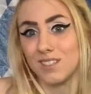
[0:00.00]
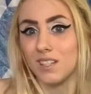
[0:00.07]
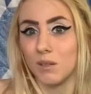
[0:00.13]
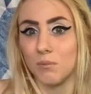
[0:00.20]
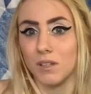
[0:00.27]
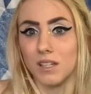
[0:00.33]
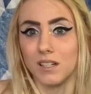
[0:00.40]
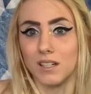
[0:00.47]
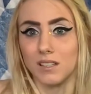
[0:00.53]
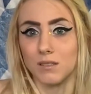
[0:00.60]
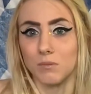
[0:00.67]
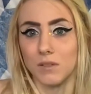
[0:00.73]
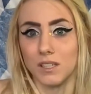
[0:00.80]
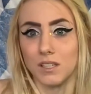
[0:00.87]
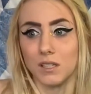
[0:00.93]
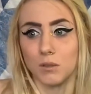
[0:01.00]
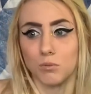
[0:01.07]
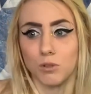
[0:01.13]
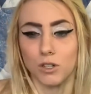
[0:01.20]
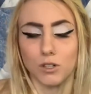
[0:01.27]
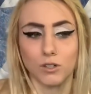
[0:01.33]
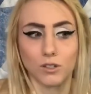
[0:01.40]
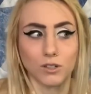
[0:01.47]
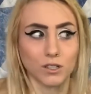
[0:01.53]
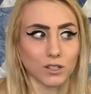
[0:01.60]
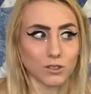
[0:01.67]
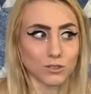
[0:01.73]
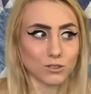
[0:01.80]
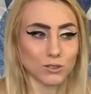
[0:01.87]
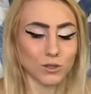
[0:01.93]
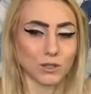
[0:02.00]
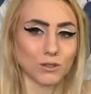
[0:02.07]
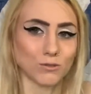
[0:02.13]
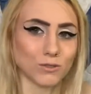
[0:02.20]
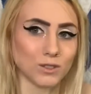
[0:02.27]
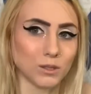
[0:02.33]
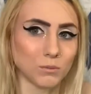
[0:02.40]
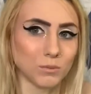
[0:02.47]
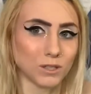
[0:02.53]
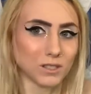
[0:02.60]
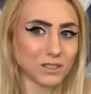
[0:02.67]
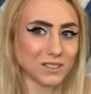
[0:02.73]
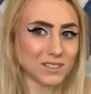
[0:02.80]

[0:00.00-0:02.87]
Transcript: I mean, it's making it brighter in here, so I don't really